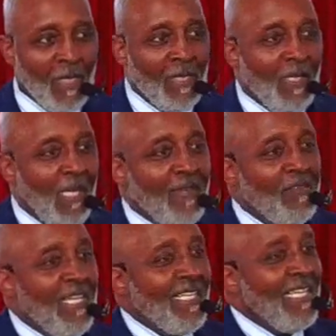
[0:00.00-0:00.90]

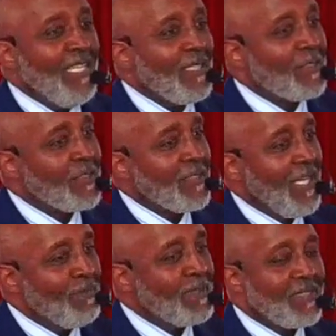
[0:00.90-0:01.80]
Living in a
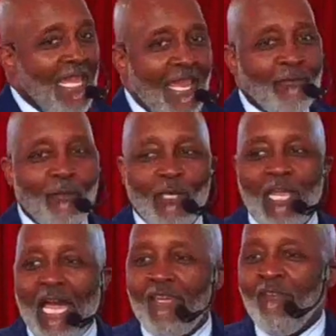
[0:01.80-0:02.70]
substandard
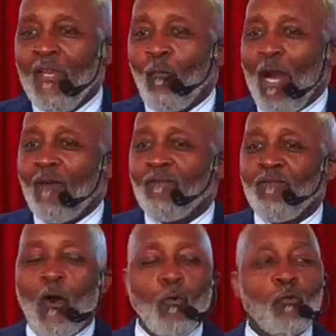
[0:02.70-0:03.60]
life while
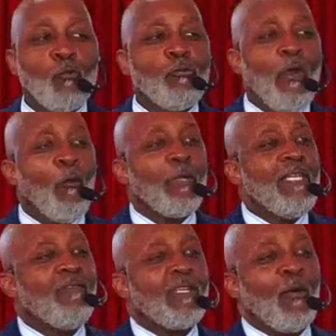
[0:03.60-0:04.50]
folk who don't
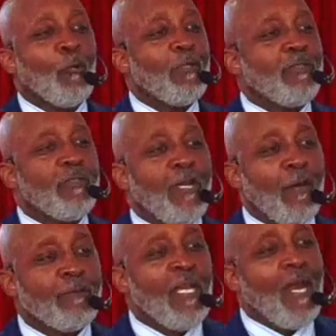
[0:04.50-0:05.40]
even go to
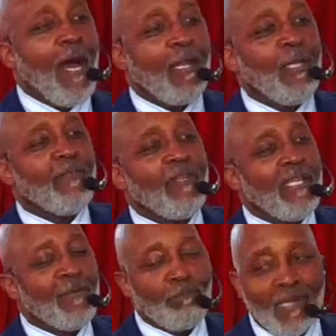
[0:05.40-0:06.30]
church are living
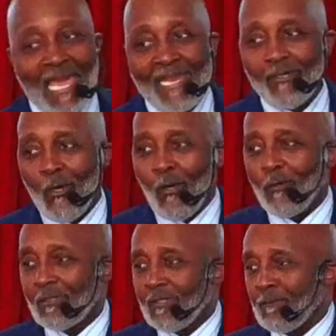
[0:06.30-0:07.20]
in Blackhawk.